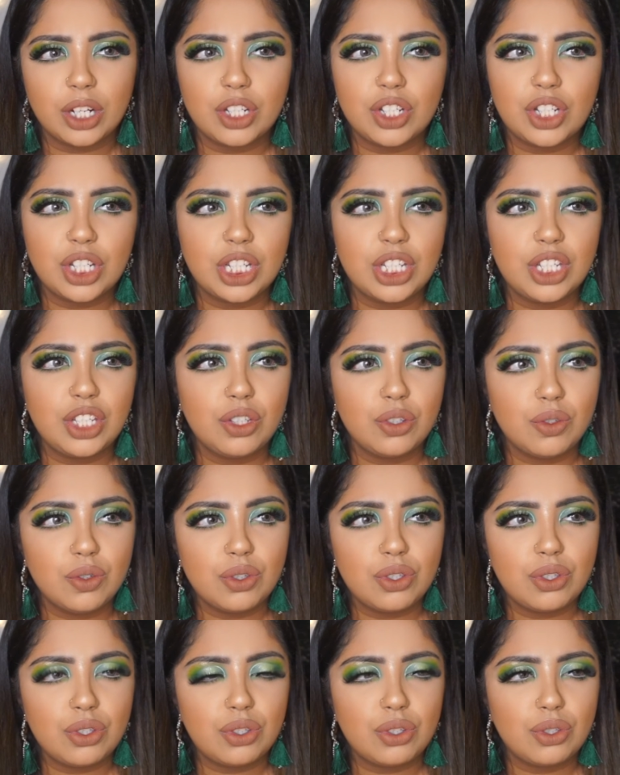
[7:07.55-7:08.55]
She
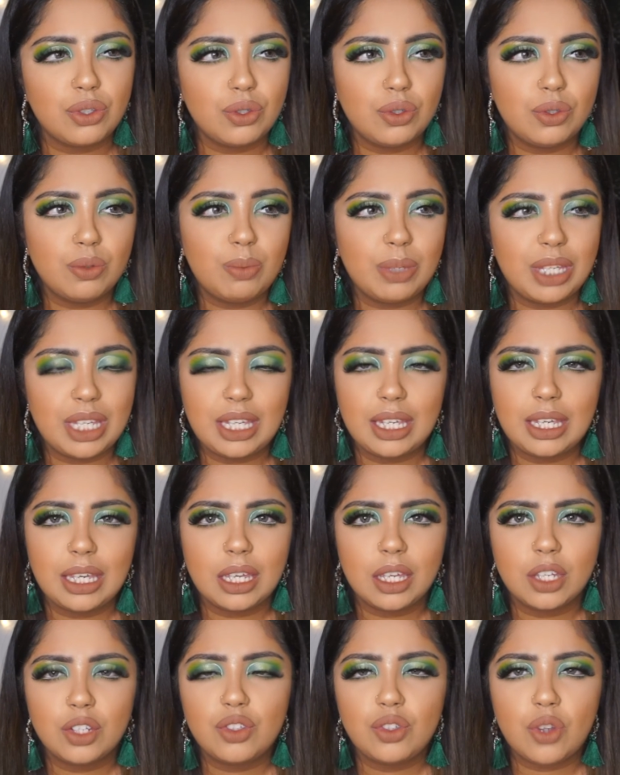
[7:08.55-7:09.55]
used to be
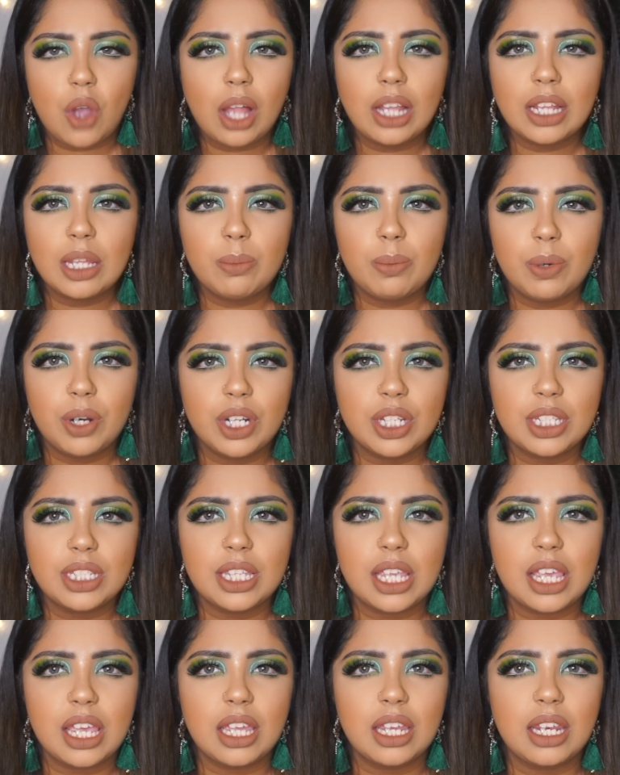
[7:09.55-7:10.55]
a jolly
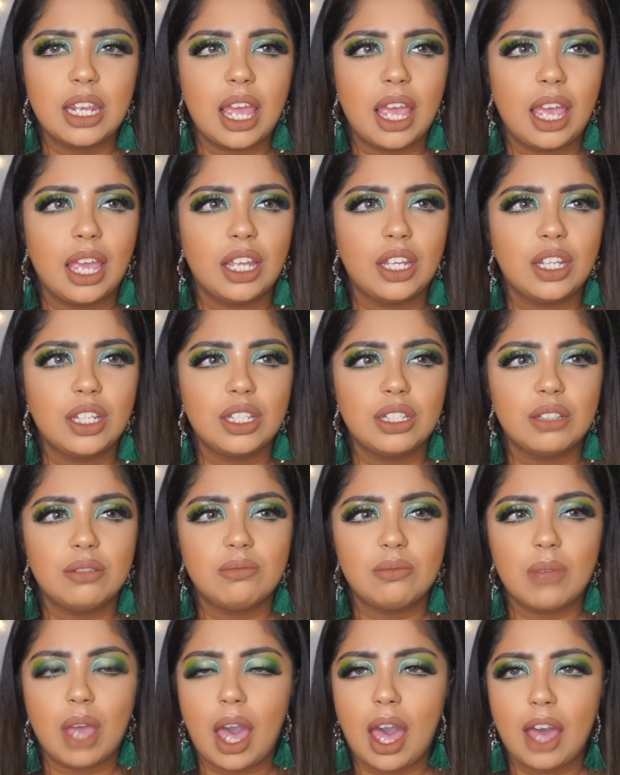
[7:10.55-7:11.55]
person, and
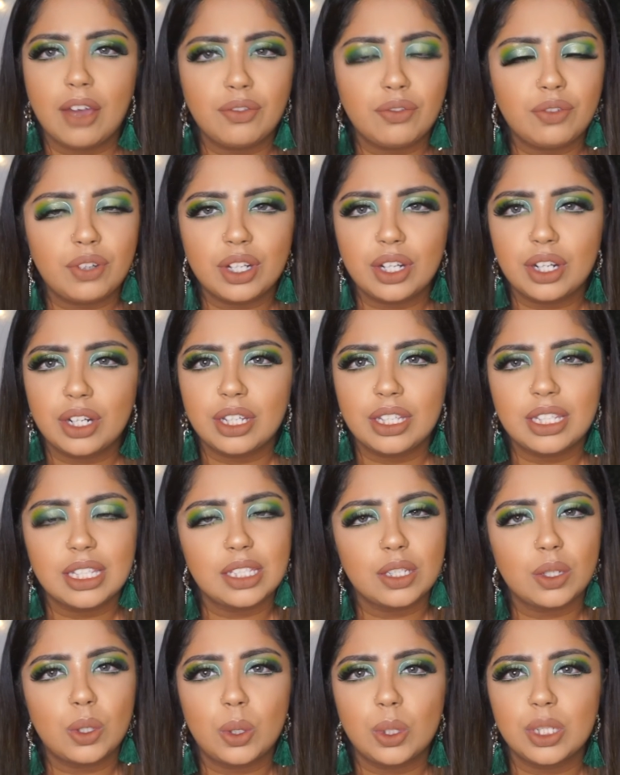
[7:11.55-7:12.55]
after
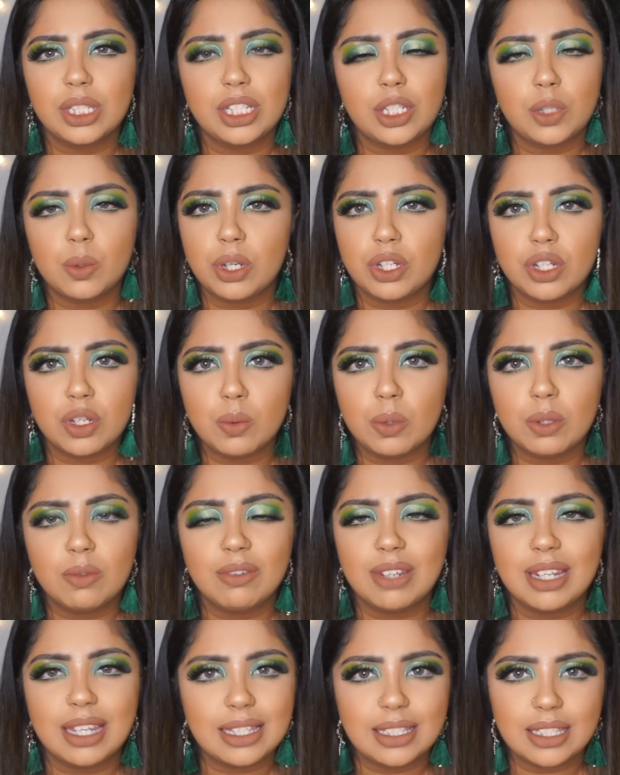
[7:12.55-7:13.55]
this whole situation with
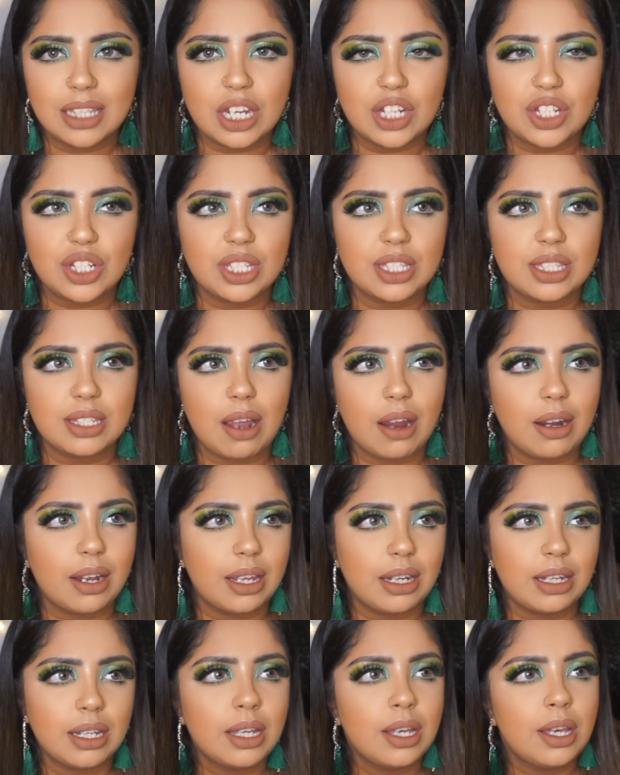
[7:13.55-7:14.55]
Vanessa, she
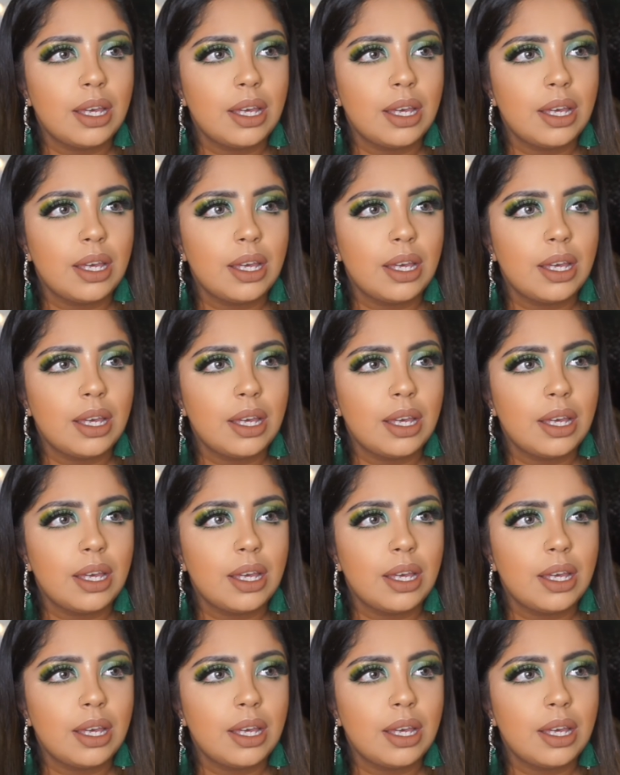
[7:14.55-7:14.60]
started